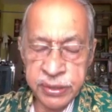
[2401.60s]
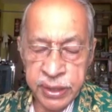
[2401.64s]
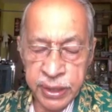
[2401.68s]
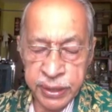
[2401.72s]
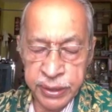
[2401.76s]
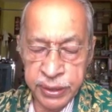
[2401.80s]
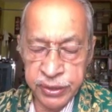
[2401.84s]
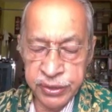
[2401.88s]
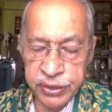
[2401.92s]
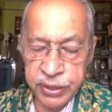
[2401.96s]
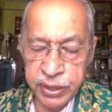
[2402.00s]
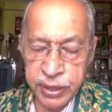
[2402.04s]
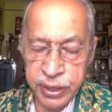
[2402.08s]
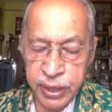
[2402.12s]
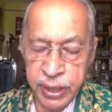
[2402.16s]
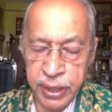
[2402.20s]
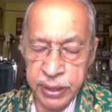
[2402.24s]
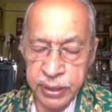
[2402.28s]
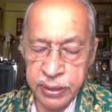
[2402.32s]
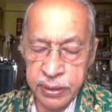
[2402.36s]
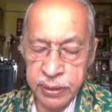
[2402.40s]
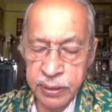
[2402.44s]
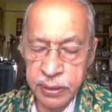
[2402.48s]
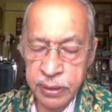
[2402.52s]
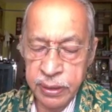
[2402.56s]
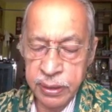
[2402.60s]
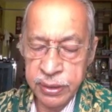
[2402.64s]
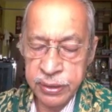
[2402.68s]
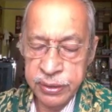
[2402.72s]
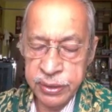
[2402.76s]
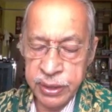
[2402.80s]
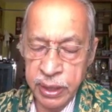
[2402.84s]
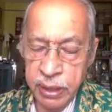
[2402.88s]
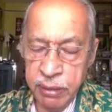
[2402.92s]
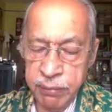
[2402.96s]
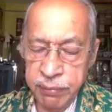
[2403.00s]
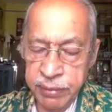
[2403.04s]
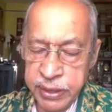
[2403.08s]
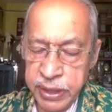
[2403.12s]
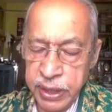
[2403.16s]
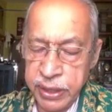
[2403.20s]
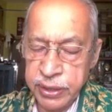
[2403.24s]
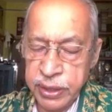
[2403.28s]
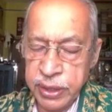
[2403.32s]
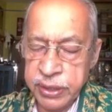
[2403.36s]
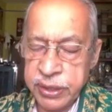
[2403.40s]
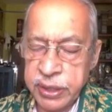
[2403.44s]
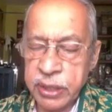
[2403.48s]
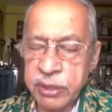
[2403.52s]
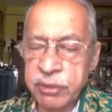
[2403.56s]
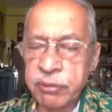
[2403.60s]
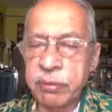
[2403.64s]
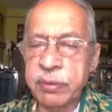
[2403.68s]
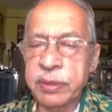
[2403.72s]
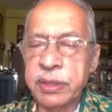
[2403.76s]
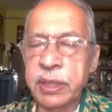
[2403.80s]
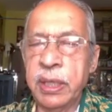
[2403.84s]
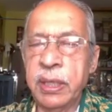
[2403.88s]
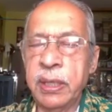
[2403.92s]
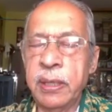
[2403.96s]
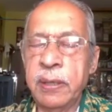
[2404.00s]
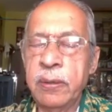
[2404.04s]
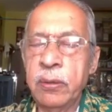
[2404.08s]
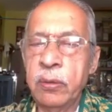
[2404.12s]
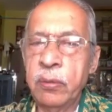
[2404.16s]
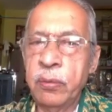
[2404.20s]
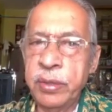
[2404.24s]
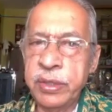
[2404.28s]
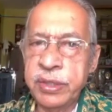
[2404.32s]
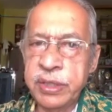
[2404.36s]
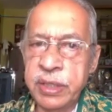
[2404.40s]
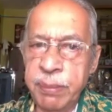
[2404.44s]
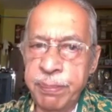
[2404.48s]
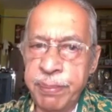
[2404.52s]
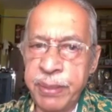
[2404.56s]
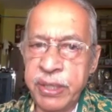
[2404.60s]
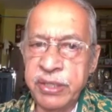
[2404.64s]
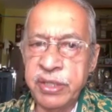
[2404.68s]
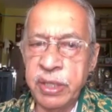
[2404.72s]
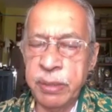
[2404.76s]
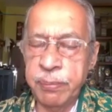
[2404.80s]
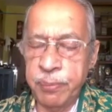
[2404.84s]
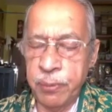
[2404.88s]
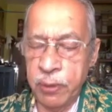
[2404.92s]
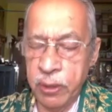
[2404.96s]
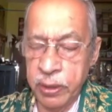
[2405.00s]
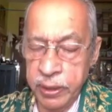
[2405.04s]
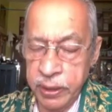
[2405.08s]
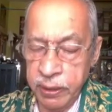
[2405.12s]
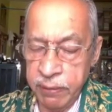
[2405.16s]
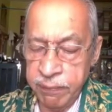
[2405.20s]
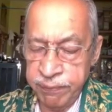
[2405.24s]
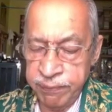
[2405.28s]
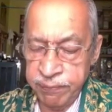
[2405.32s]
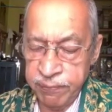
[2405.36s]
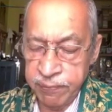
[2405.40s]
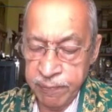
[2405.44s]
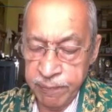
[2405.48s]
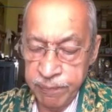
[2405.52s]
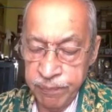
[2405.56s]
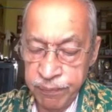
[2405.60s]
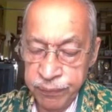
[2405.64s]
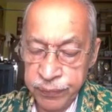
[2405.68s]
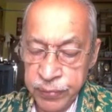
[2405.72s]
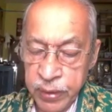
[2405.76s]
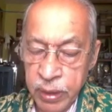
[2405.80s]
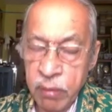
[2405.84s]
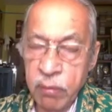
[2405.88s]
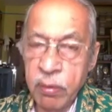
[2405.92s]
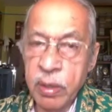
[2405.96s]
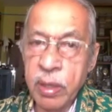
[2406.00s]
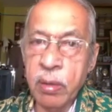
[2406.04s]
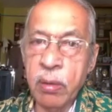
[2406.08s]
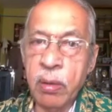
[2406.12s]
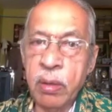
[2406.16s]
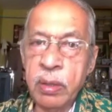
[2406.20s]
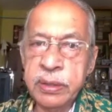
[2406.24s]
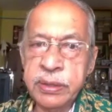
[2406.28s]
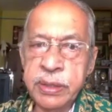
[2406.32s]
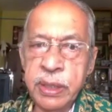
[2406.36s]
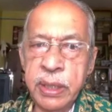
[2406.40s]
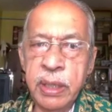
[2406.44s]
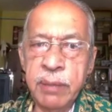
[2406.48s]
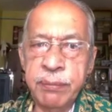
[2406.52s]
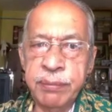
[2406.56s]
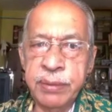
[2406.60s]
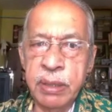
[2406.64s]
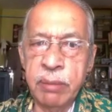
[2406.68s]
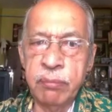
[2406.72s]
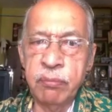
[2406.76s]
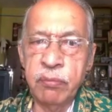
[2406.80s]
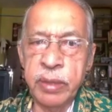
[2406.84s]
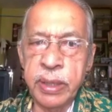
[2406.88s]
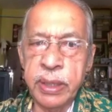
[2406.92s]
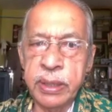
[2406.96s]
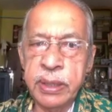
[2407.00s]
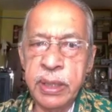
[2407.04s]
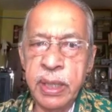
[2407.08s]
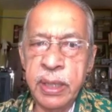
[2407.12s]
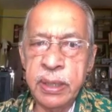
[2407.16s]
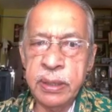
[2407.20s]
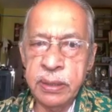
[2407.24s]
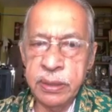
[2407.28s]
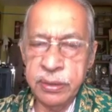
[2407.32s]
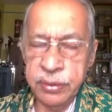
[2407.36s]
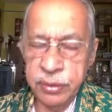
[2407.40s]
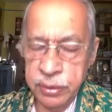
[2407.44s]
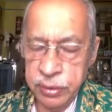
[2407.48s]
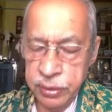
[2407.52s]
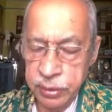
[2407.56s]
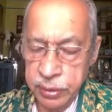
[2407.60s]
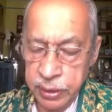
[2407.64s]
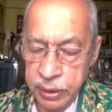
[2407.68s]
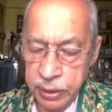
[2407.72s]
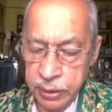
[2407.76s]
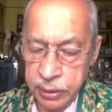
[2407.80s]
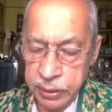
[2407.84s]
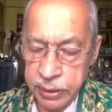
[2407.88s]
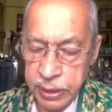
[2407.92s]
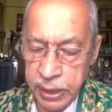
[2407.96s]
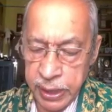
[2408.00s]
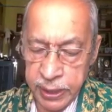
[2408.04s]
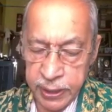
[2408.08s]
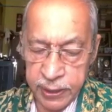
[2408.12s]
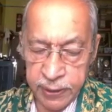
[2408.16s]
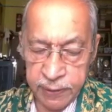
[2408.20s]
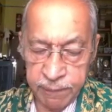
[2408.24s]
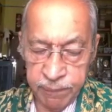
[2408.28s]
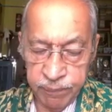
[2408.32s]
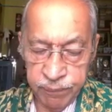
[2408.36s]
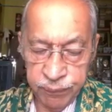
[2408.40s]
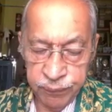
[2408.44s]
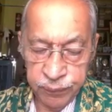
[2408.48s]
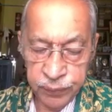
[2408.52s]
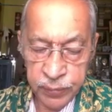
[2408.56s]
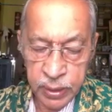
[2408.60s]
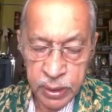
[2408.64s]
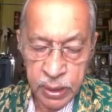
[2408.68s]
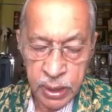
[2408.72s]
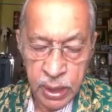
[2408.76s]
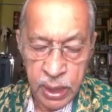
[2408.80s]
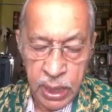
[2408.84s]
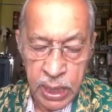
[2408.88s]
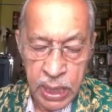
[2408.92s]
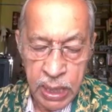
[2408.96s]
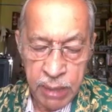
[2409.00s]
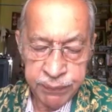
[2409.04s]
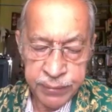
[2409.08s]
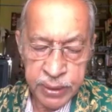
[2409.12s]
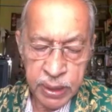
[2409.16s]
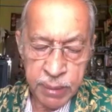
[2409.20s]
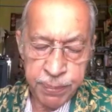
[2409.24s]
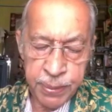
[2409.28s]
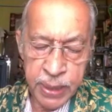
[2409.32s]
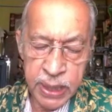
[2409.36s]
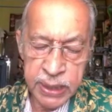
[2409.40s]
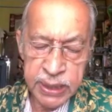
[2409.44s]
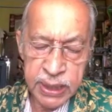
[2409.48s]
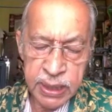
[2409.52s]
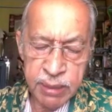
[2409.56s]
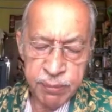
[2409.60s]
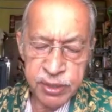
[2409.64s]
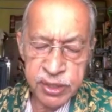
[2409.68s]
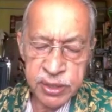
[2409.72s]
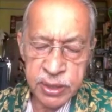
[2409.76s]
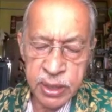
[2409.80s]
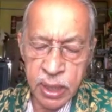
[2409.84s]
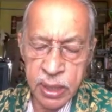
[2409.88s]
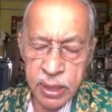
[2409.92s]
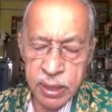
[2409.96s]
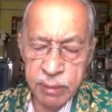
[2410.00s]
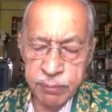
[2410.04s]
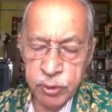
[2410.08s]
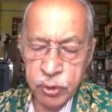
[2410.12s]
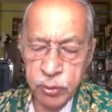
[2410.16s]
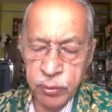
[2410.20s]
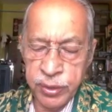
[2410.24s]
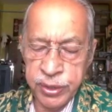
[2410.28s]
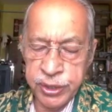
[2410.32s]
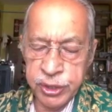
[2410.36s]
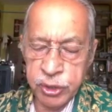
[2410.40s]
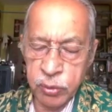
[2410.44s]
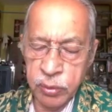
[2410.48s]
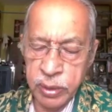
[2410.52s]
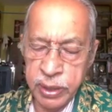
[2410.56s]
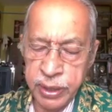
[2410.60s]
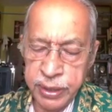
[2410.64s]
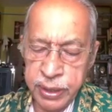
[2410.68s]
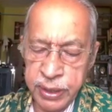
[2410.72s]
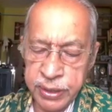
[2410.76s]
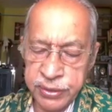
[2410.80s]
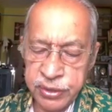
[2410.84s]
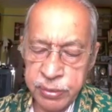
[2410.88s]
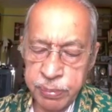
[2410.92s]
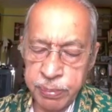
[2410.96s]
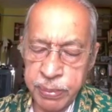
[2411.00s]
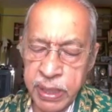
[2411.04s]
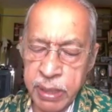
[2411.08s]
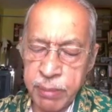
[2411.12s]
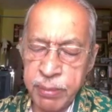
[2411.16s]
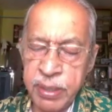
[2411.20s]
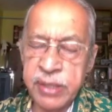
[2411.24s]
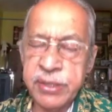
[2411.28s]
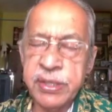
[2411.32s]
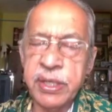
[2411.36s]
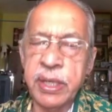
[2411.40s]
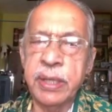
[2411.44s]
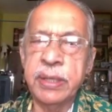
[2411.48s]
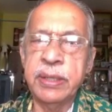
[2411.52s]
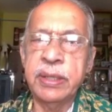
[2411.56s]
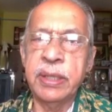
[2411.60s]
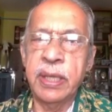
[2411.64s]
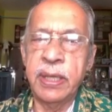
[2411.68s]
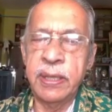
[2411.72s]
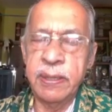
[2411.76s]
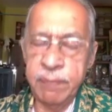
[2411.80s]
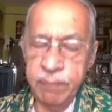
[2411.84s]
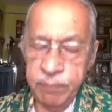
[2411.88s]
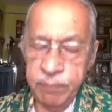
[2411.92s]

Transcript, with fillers: designate, Sri Vijayendra Saraswati, who is the present pontiff, were all three of them were there. there. After Pada Namaskaram to His Holiness Paramacharya,